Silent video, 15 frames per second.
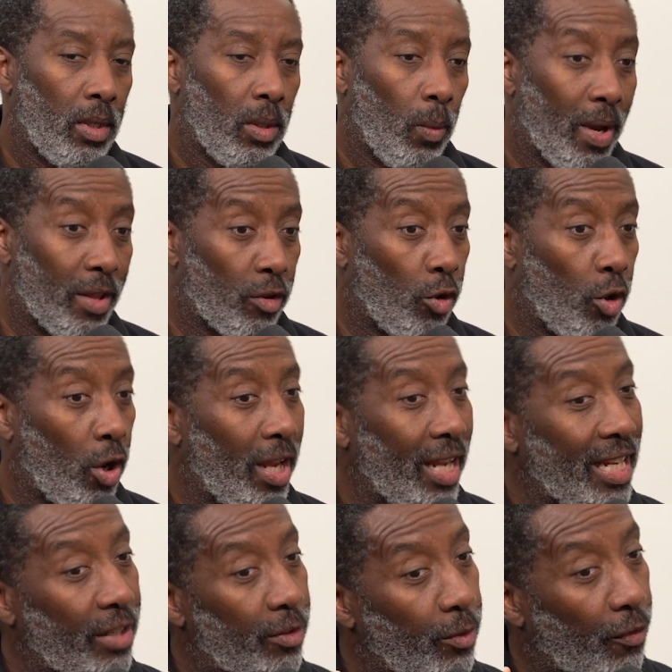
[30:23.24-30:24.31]
whether or not
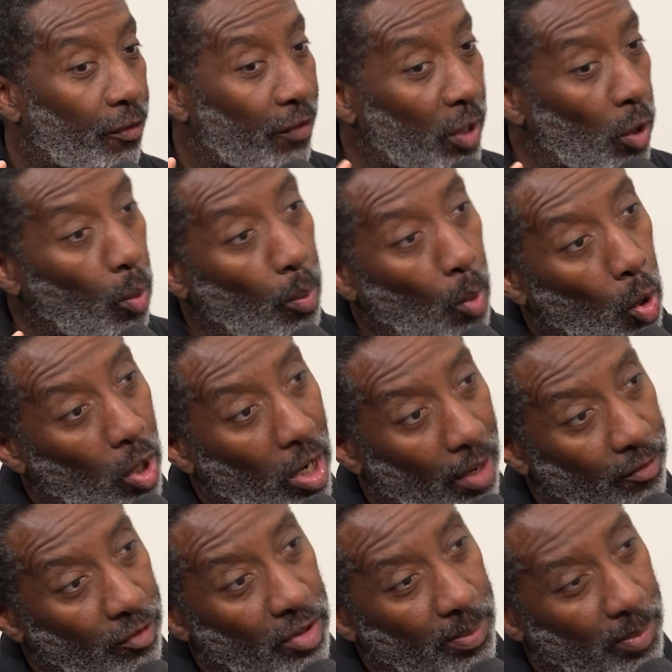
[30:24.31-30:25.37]
you feel more
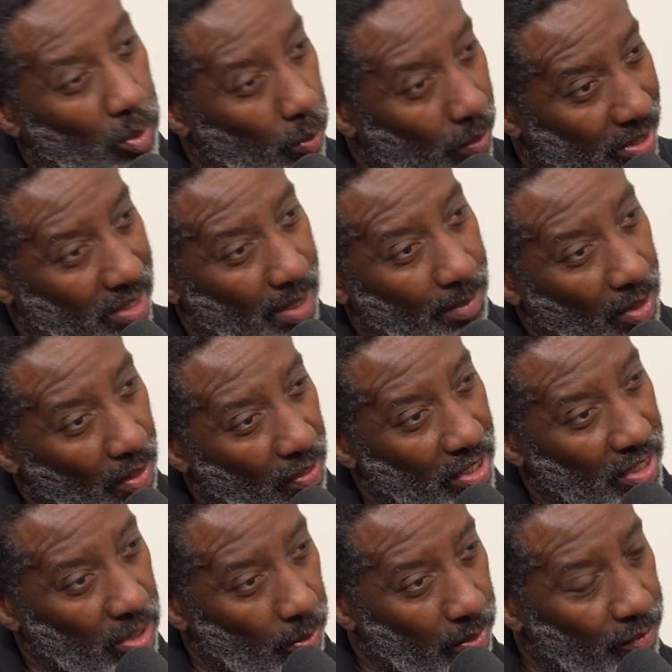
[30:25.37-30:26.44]
comfortable with some of the
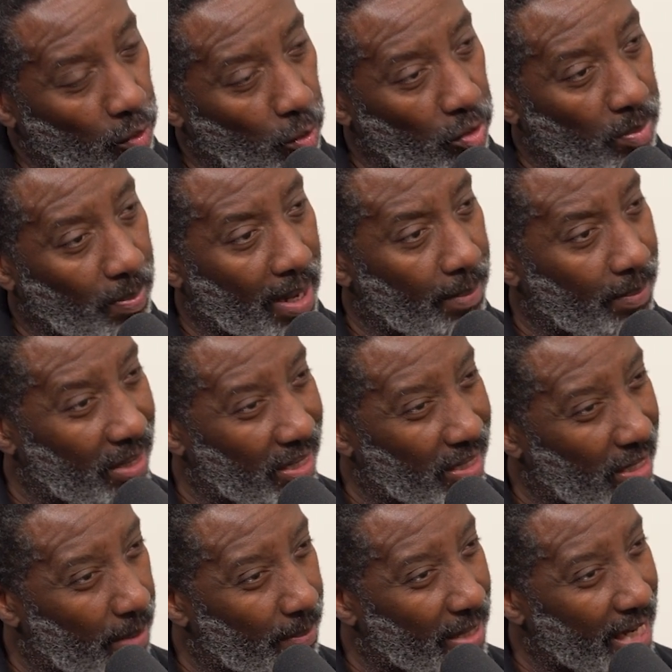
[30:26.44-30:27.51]
things that we've talked about being
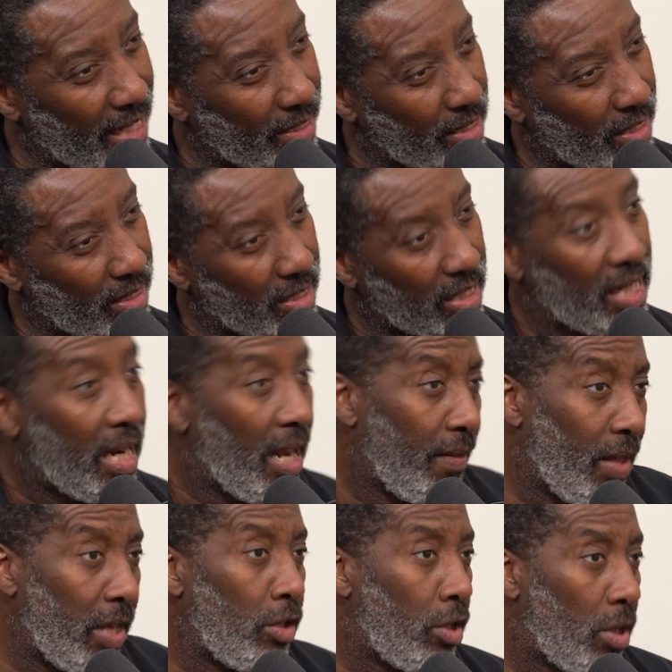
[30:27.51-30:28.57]
eliminated.
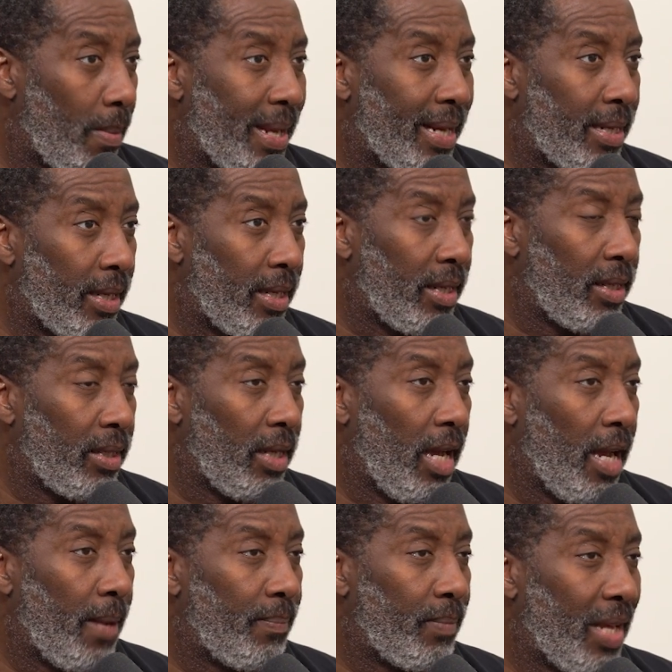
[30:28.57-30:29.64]
Then you can make
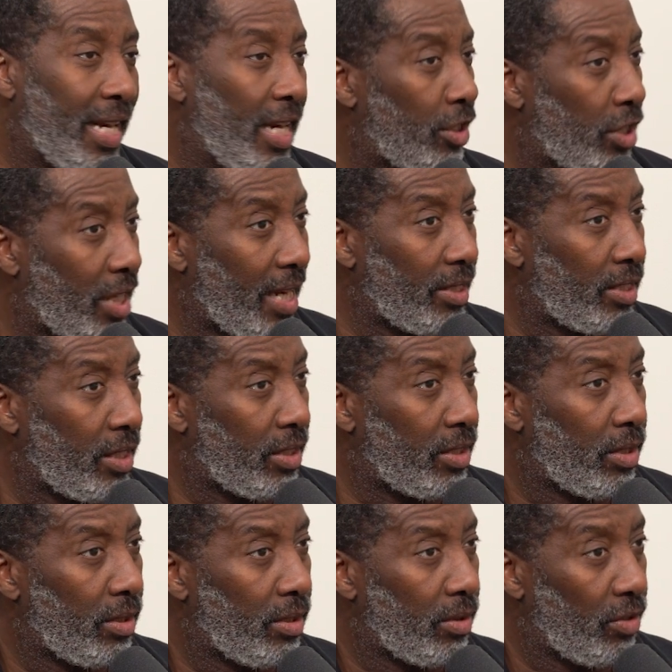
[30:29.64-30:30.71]
an
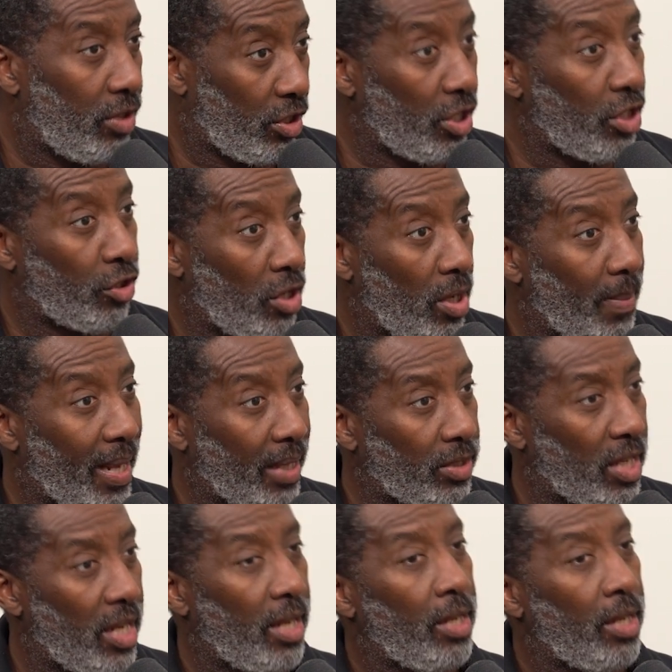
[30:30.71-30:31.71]
educated decision about it.